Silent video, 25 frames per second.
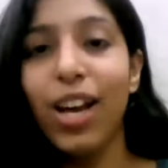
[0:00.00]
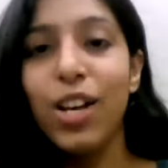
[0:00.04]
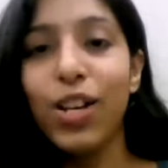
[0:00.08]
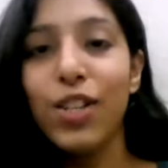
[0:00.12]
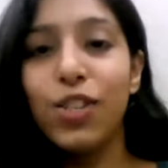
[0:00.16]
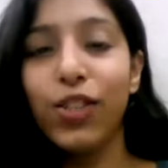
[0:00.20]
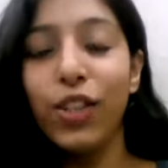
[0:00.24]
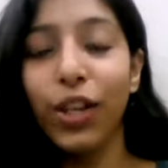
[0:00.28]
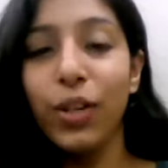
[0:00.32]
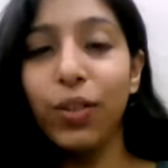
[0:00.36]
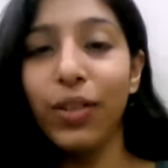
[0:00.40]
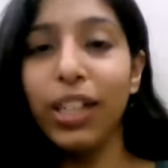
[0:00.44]

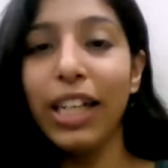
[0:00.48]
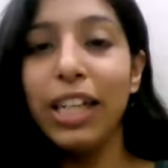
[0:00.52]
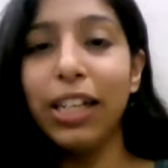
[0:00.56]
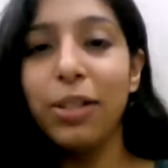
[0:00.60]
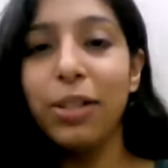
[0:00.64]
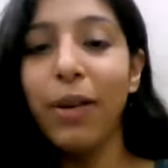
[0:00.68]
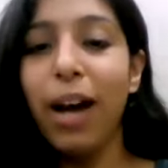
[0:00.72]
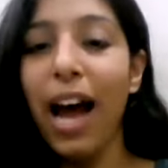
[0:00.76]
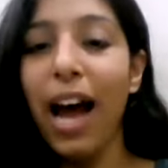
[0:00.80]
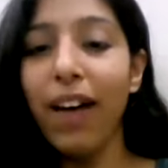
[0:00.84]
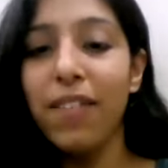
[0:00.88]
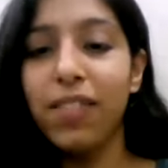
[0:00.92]
So you need
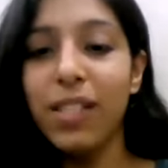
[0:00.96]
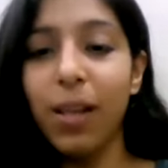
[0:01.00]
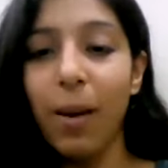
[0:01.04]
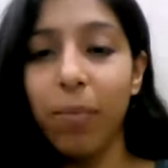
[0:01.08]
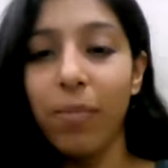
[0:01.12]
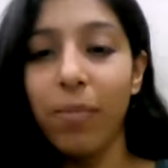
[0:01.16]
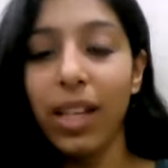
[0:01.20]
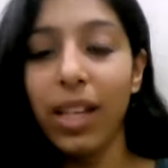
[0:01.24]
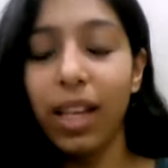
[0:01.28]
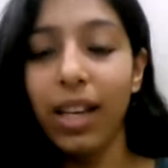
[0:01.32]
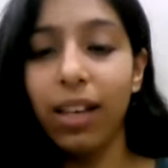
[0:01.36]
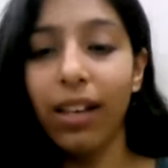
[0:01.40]
to have
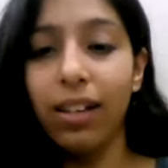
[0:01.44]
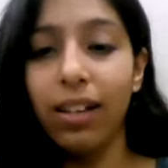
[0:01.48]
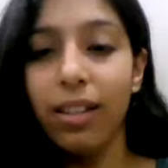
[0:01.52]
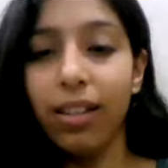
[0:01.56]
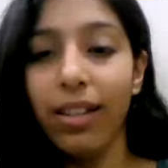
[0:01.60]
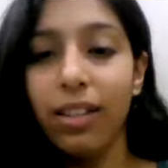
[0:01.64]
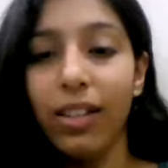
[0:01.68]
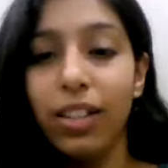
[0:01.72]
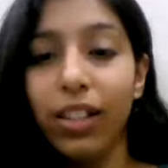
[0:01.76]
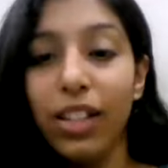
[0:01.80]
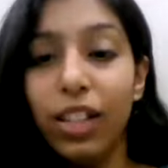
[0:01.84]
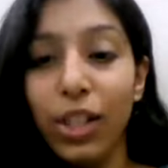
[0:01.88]
something
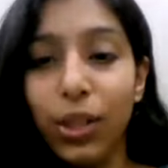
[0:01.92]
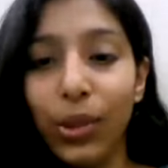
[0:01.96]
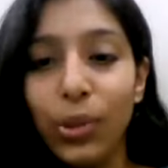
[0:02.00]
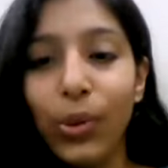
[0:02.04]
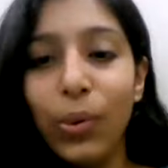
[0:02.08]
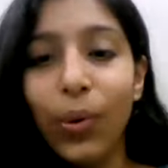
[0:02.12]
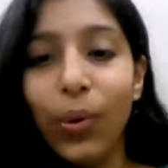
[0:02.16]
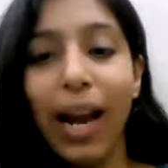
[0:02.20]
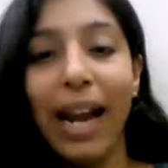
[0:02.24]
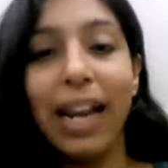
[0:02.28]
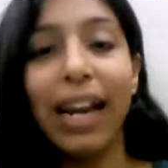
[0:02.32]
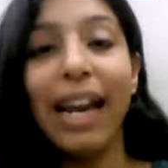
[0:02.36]

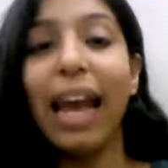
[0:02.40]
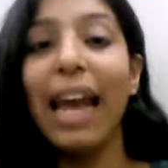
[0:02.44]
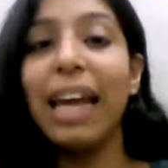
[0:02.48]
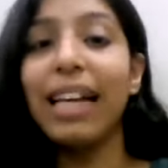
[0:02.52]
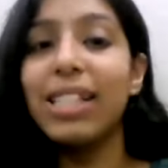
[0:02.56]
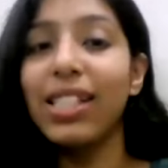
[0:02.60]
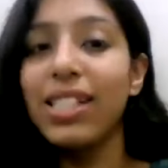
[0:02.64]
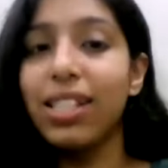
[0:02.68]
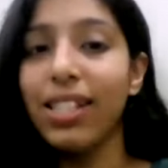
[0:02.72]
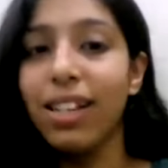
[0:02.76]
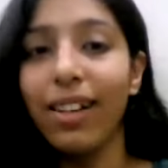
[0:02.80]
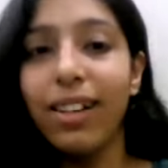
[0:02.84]
new and
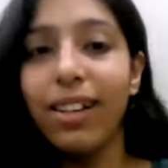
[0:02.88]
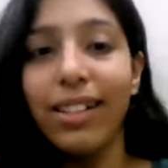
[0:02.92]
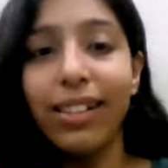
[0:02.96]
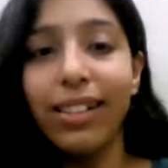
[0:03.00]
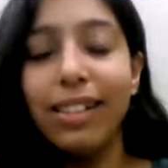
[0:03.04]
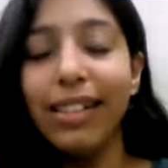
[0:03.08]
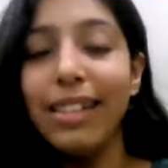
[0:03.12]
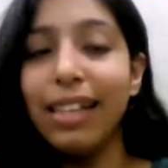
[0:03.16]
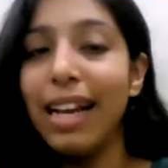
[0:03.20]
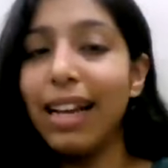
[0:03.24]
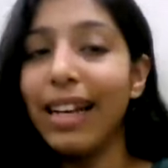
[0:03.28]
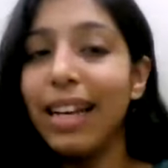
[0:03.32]

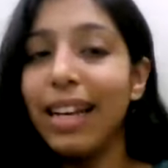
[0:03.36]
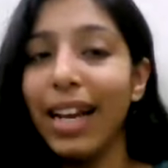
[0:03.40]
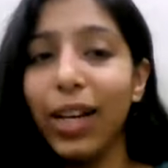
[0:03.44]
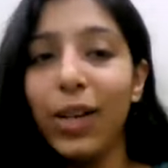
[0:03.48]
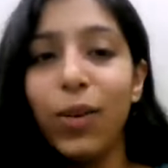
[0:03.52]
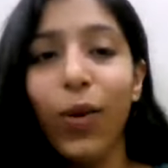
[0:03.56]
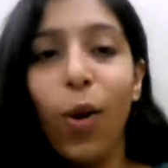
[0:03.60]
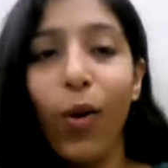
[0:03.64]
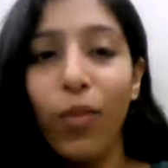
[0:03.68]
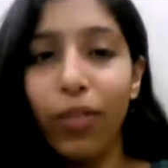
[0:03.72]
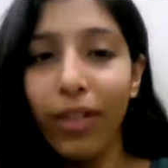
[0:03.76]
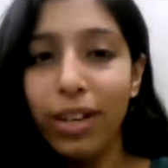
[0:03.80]
external and
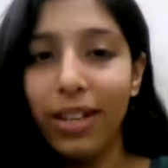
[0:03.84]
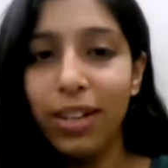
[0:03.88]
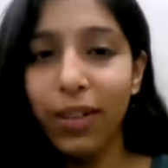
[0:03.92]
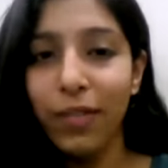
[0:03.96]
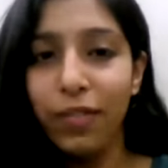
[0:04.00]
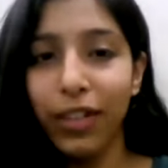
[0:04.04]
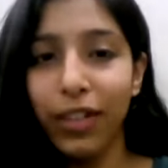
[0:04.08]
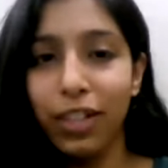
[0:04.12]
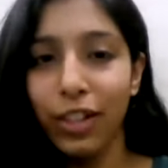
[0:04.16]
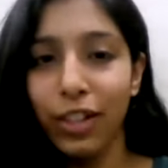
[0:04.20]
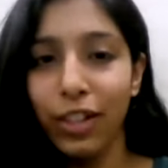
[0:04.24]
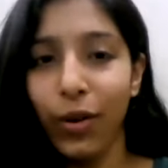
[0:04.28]

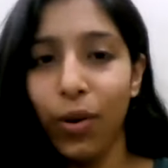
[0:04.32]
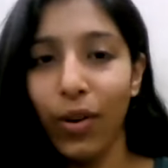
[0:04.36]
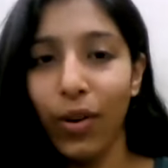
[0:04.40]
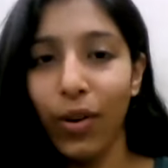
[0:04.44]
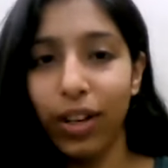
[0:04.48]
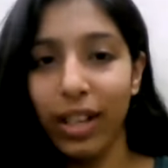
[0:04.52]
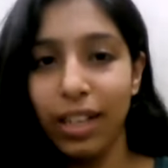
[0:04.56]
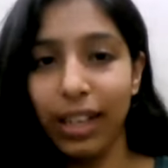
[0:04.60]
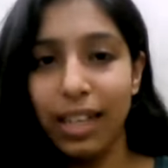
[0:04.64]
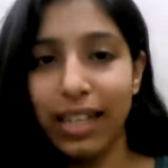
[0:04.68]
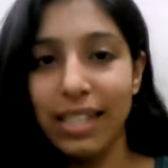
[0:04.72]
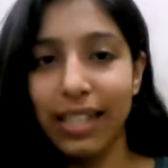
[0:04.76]
innovative in the
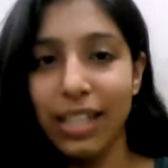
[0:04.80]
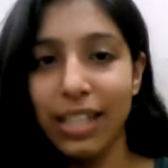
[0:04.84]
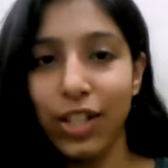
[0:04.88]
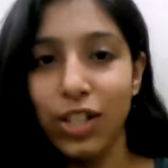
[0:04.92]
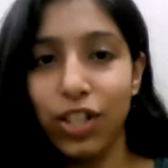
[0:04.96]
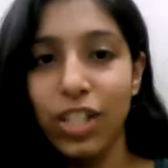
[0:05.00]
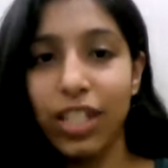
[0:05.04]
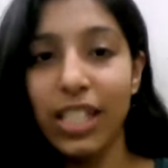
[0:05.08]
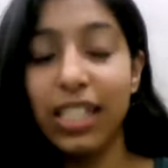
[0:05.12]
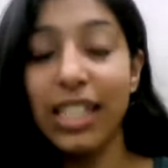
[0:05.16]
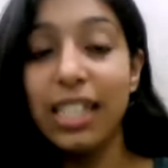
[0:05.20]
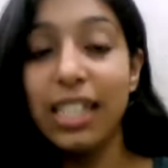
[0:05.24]

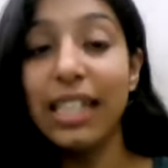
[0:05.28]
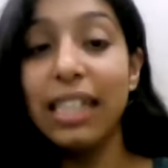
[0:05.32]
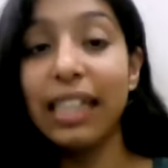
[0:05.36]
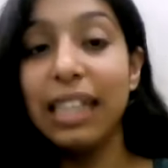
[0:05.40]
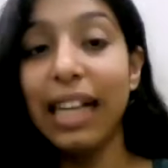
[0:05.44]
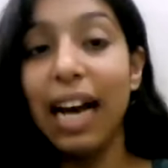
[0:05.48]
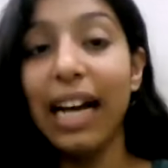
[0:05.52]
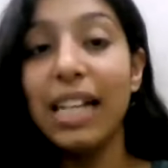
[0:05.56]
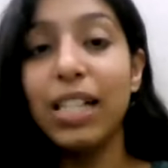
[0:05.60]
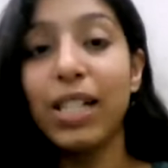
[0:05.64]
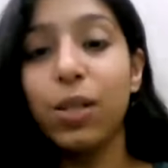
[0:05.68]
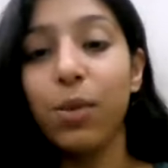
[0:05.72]
organizations. And
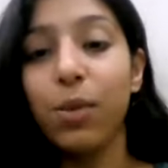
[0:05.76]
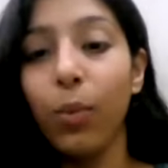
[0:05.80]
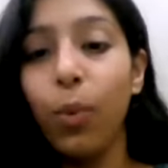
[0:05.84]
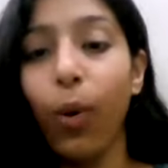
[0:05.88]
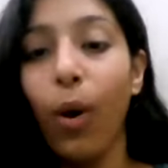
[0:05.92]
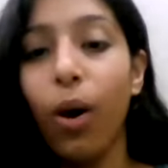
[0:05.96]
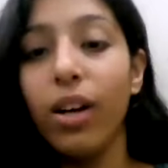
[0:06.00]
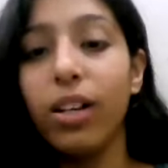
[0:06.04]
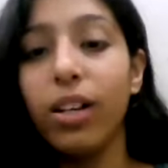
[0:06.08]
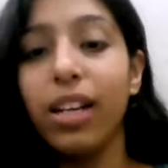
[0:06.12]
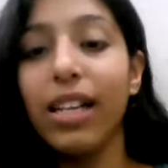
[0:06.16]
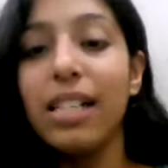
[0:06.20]
that's
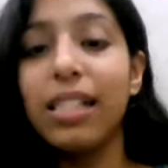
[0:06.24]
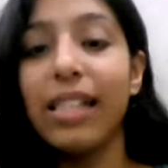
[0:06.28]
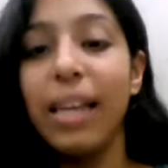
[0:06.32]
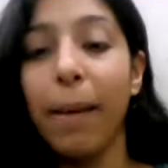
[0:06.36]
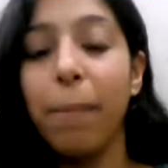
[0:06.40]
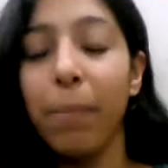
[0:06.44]
what is